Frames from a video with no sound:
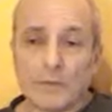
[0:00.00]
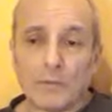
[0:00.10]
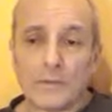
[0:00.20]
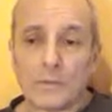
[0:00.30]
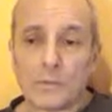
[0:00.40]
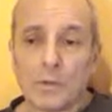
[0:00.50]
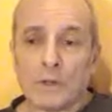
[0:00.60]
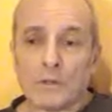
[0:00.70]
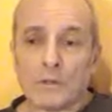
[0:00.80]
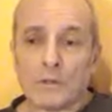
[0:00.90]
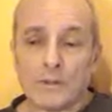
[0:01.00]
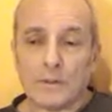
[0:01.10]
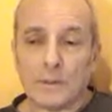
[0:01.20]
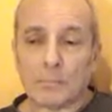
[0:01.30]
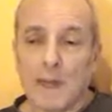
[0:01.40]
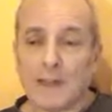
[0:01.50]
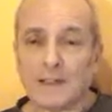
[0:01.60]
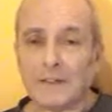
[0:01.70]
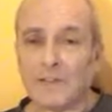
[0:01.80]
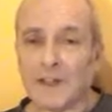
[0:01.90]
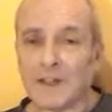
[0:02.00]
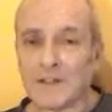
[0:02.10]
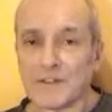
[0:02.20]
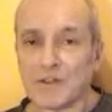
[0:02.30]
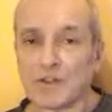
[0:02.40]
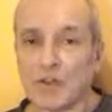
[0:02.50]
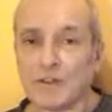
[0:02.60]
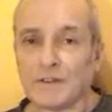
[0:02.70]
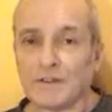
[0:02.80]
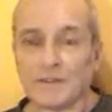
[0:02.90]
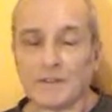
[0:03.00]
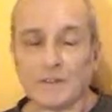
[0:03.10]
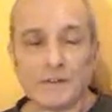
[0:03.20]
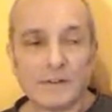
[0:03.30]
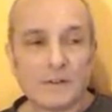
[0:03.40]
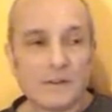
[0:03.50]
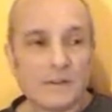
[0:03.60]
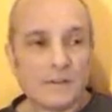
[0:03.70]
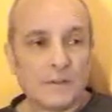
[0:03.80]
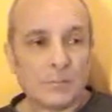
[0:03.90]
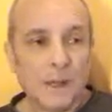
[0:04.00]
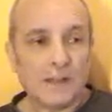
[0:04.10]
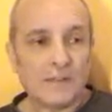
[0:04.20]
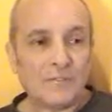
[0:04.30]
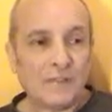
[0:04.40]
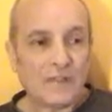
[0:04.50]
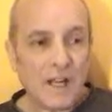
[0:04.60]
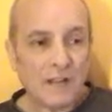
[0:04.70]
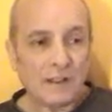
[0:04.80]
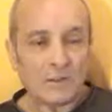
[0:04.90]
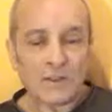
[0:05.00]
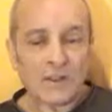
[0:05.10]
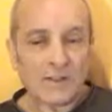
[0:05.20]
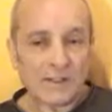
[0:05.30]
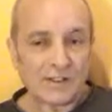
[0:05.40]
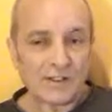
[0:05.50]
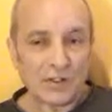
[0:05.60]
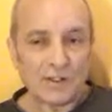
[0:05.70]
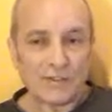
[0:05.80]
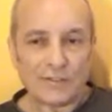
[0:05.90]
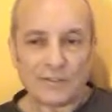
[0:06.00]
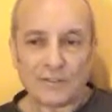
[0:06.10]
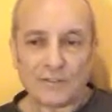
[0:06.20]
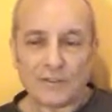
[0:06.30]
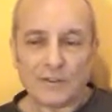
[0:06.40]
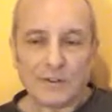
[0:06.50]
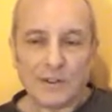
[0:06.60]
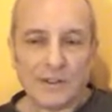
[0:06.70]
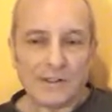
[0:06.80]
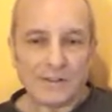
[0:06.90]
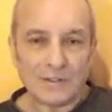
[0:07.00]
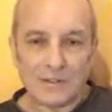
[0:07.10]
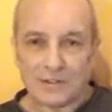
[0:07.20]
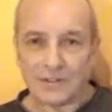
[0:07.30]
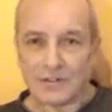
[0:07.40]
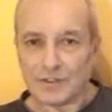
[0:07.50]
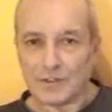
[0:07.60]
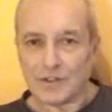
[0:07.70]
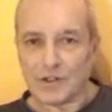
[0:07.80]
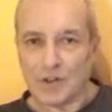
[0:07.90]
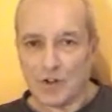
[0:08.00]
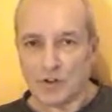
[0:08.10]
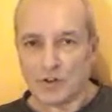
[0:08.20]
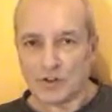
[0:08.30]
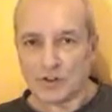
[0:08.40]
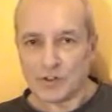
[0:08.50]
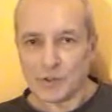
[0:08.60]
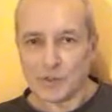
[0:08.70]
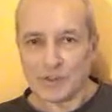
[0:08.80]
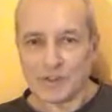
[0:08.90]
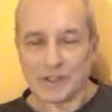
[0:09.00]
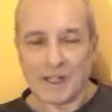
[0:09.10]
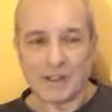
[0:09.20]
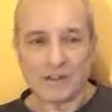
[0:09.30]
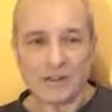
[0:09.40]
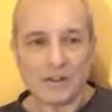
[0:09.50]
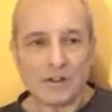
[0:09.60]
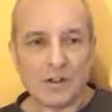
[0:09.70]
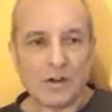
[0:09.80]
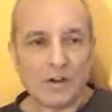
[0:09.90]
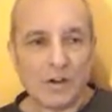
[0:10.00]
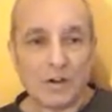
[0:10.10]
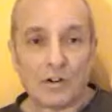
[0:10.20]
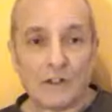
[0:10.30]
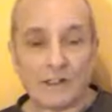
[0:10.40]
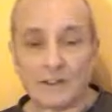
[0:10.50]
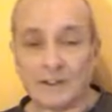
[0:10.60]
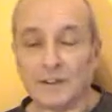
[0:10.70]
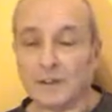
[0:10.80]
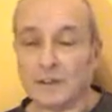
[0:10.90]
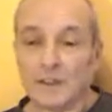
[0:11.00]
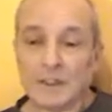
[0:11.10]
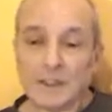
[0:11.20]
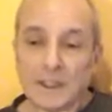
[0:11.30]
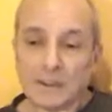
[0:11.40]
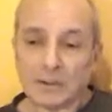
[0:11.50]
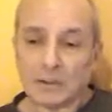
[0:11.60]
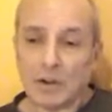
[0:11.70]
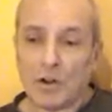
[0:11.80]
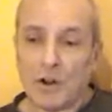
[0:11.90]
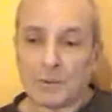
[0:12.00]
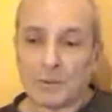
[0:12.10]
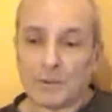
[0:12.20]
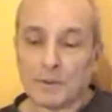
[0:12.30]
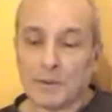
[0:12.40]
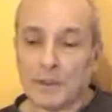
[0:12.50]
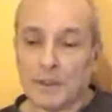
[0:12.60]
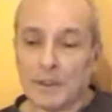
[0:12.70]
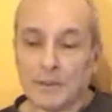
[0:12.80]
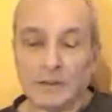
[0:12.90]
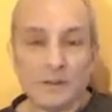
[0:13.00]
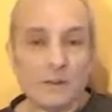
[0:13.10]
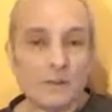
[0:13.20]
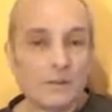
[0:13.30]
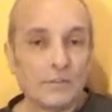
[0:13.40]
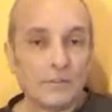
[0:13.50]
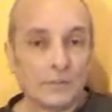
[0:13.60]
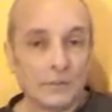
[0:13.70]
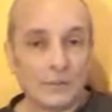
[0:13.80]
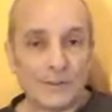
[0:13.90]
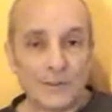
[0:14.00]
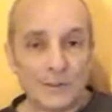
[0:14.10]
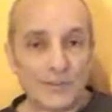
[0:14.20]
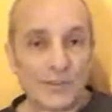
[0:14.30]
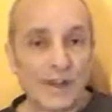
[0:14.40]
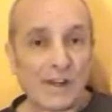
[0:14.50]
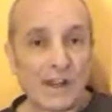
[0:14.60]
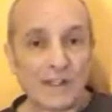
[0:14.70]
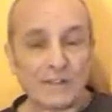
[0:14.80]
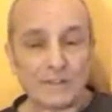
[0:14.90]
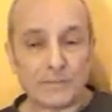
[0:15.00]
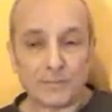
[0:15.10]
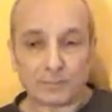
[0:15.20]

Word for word: this is what the mind that has a choice, the mind vijnana which has a choice, it can turn to this consciousness once again, or it can get caught up in the little rays of sunlight.